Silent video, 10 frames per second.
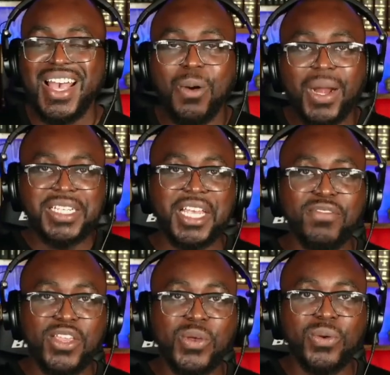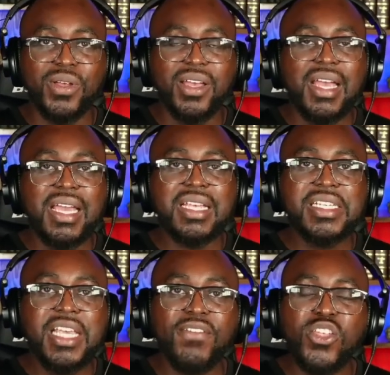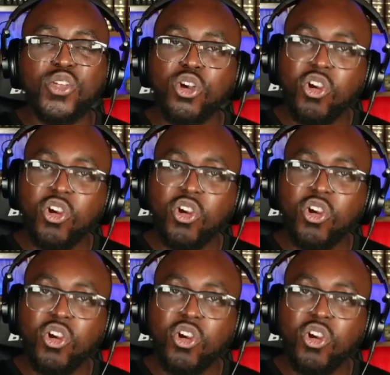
What is he giving you? He's giving you